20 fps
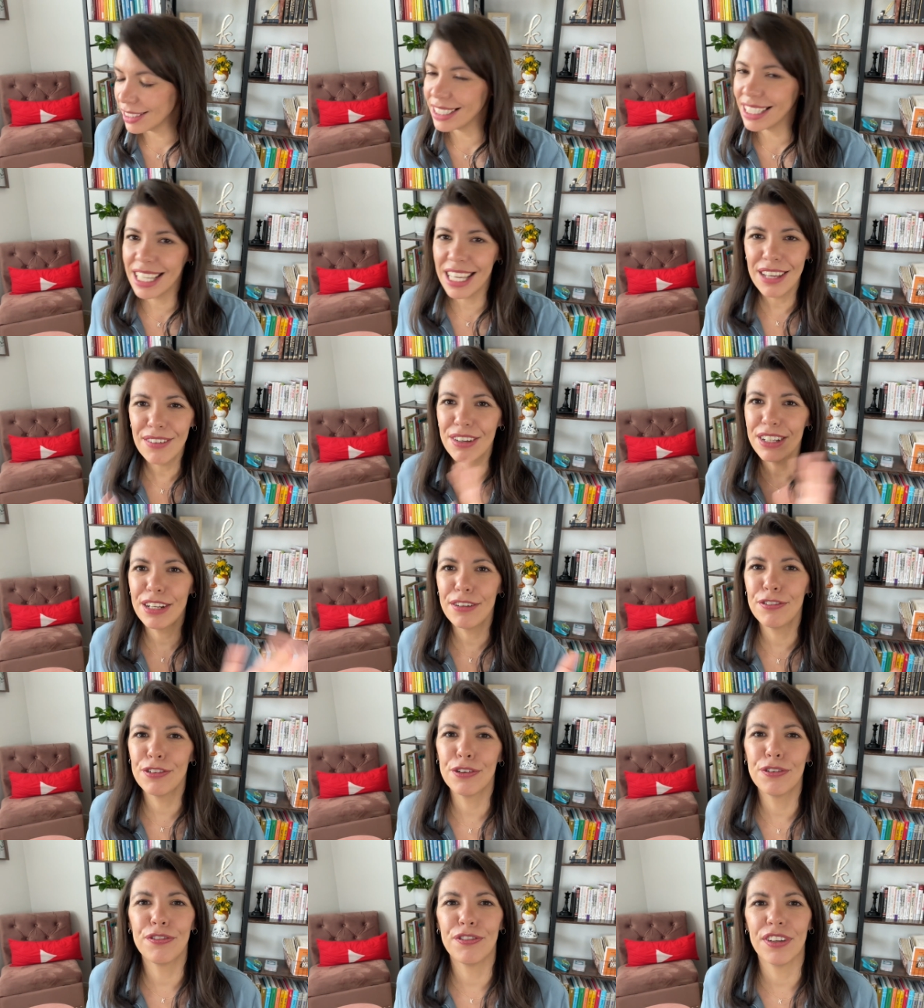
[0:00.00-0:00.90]
Even if
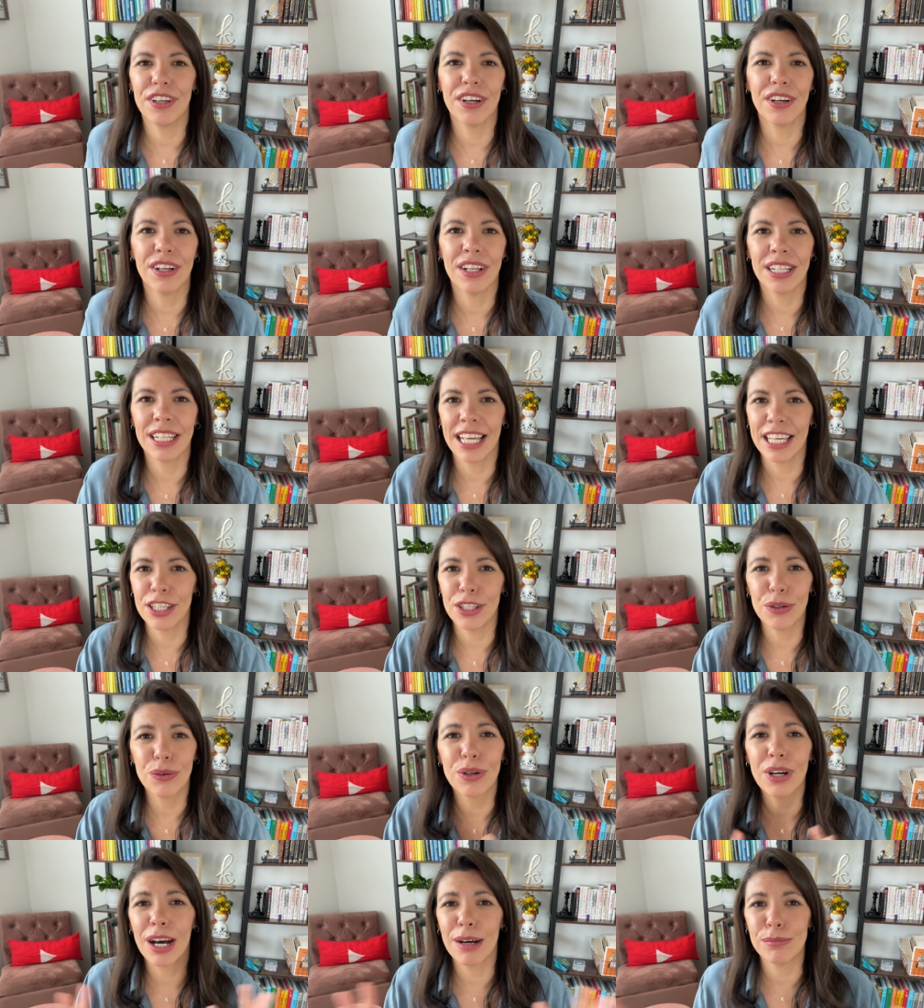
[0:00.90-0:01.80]
you feel like
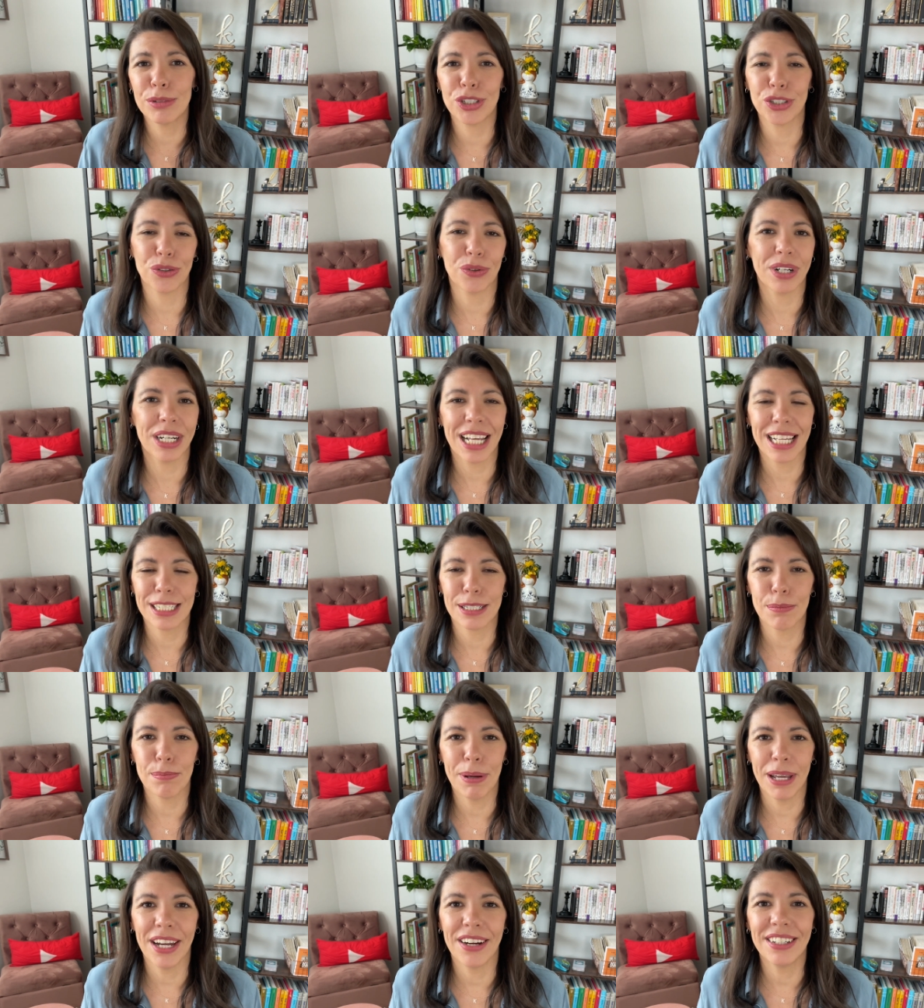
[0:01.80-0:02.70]
you come short as a
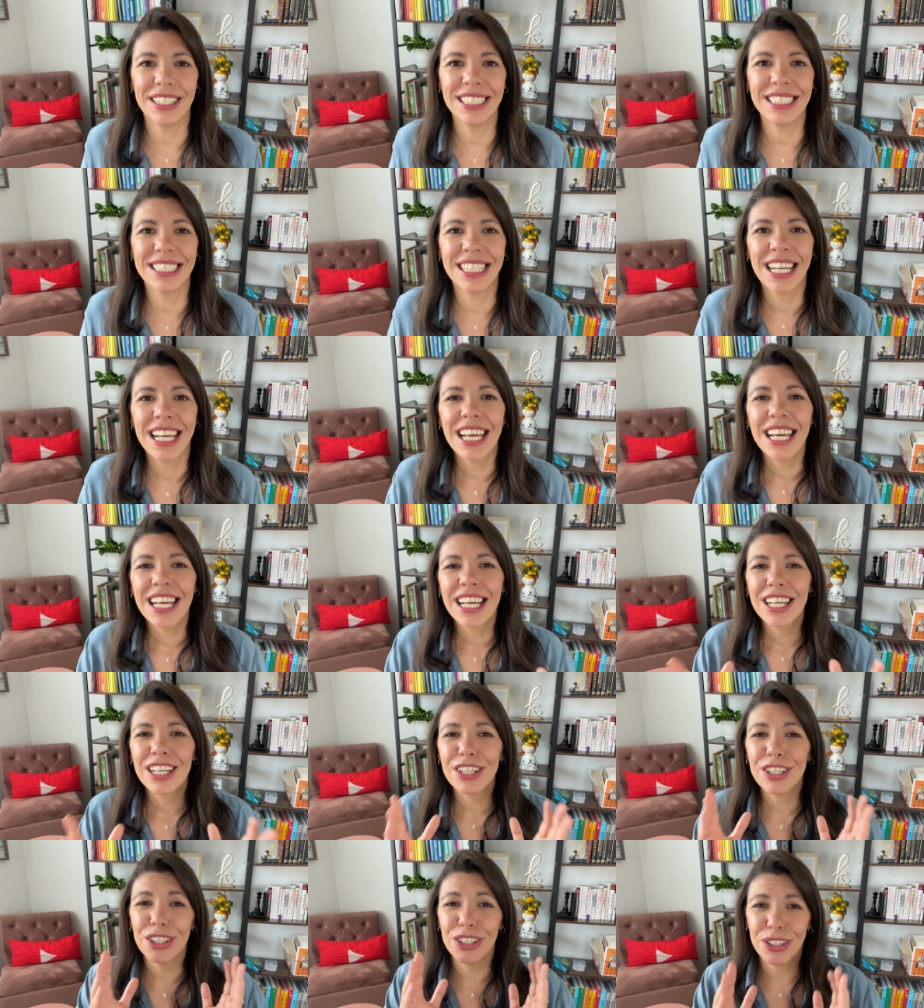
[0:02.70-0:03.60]
parent,
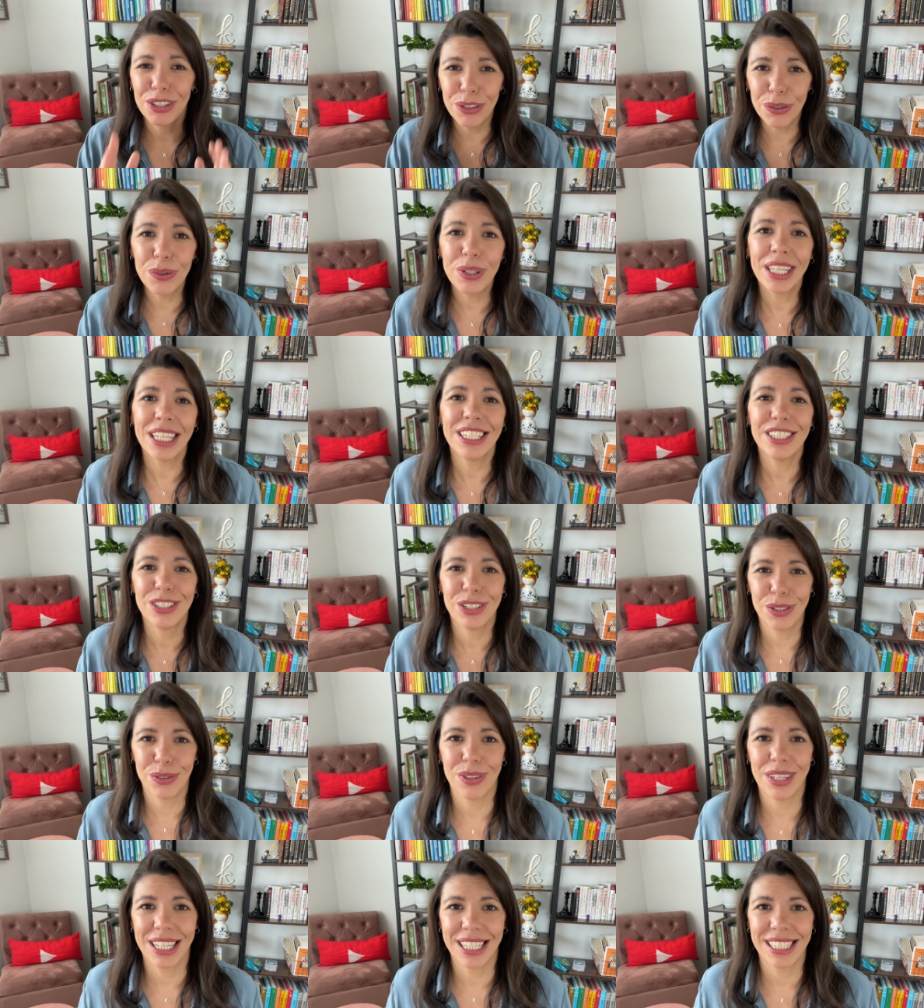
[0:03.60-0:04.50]
you can
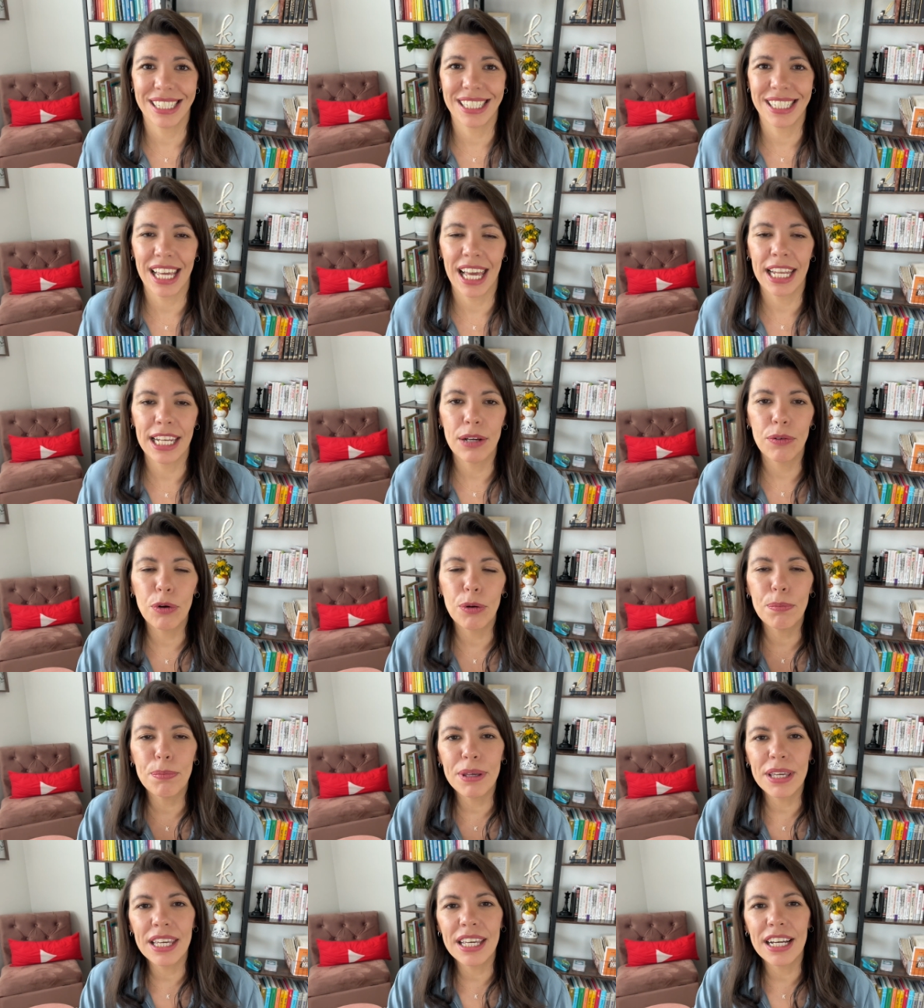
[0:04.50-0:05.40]
do this. And it will
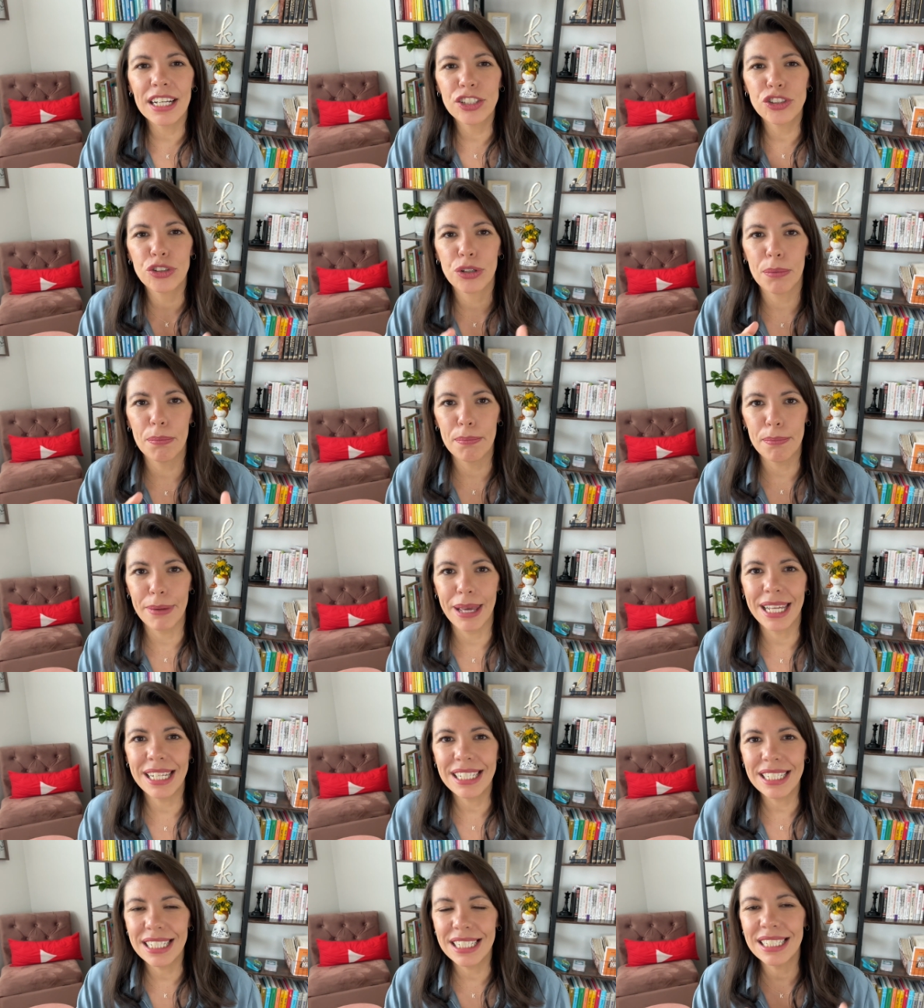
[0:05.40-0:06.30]
be a
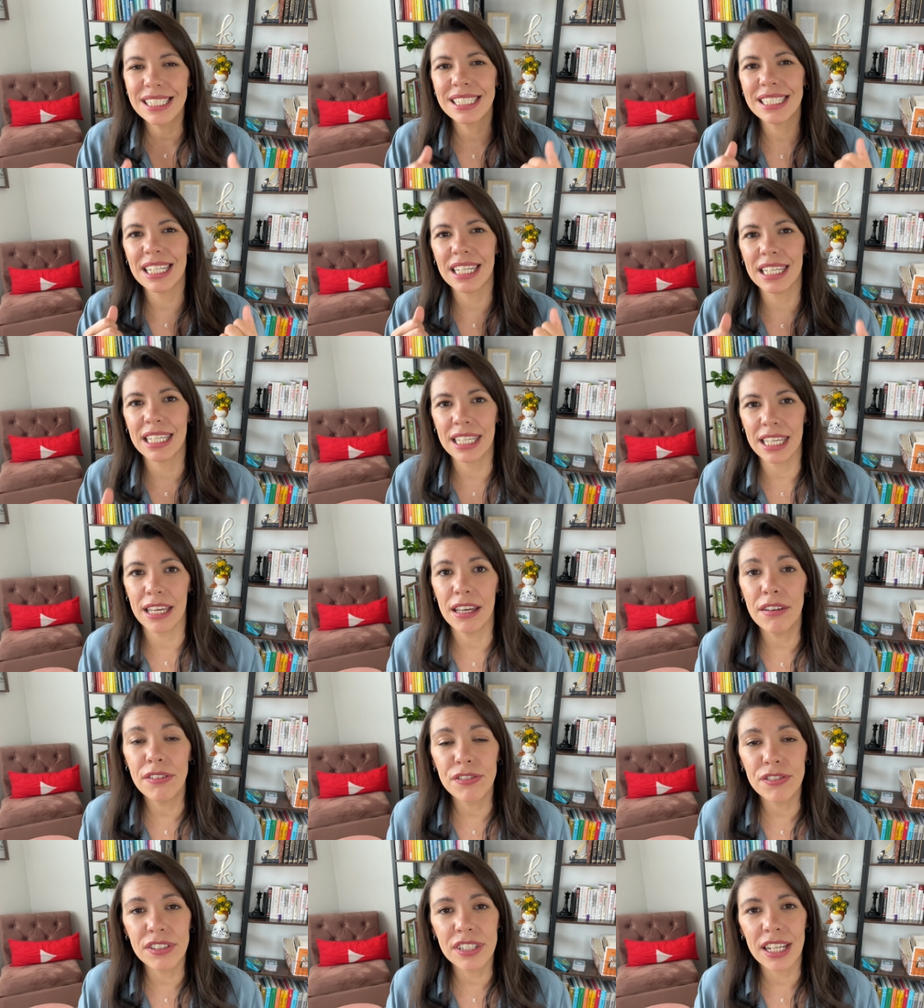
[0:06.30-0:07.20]
tremendous
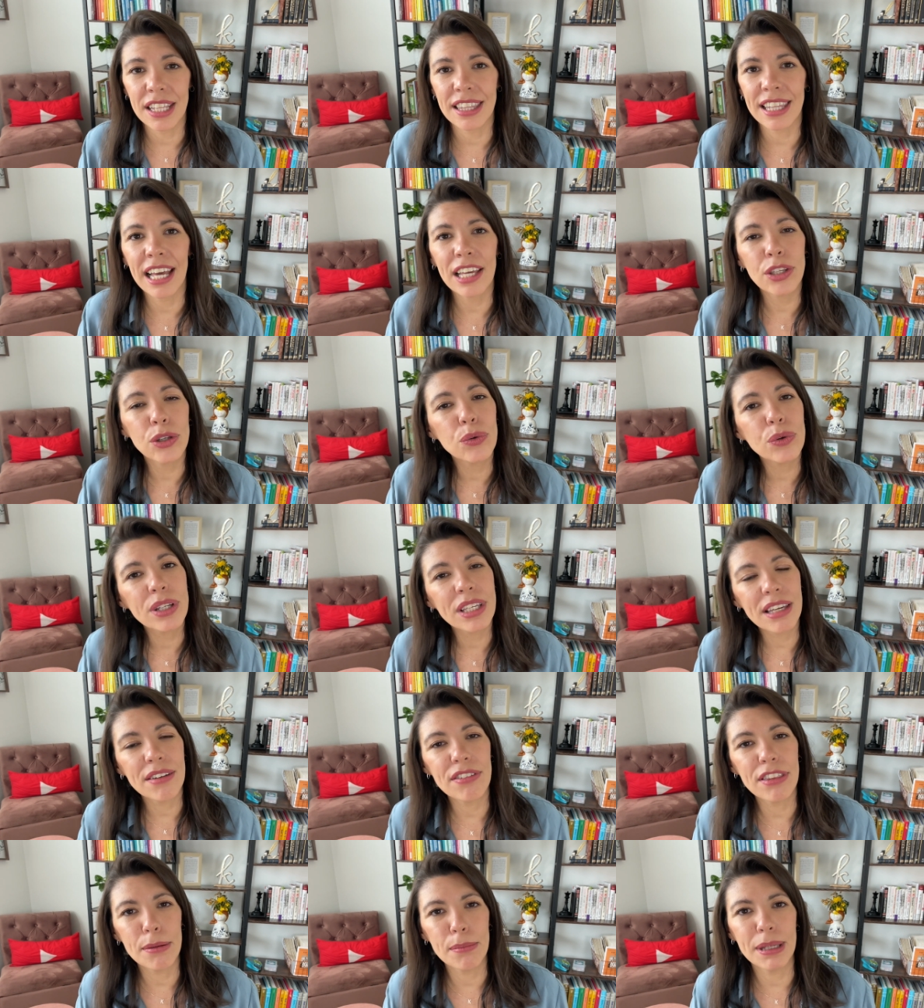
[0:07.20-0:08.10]
gift that you
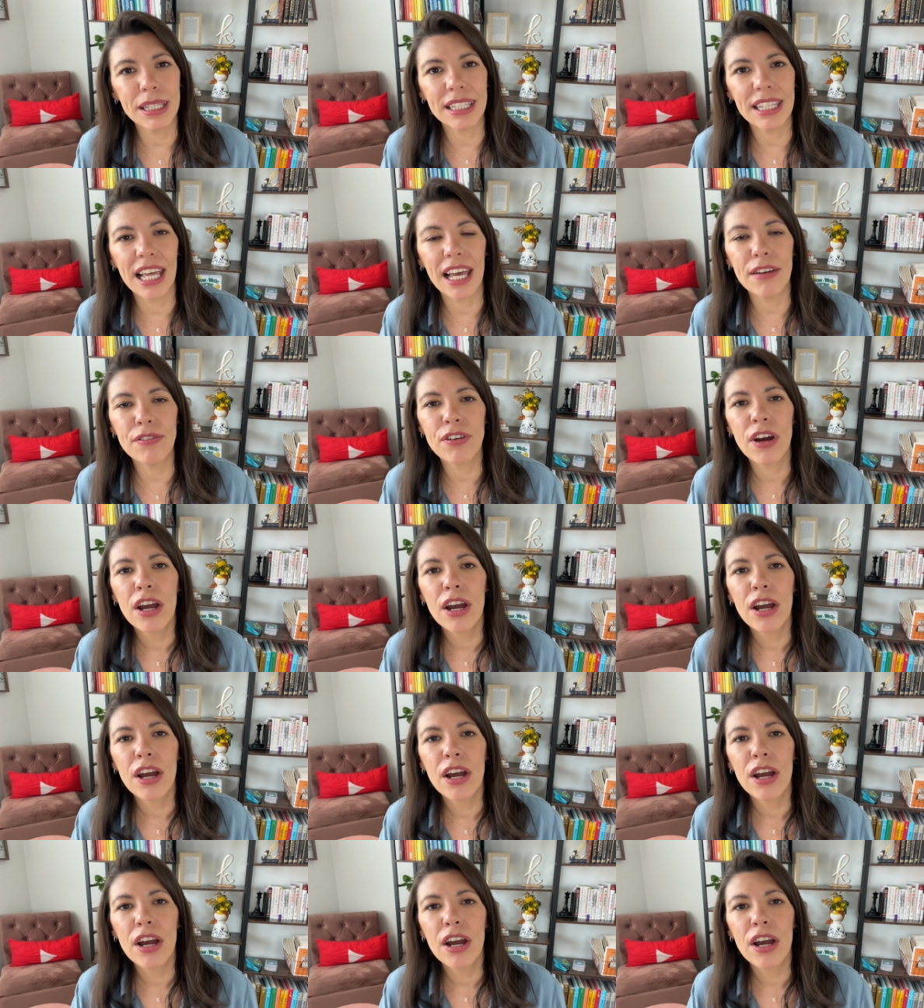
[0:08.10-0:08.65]
give them in life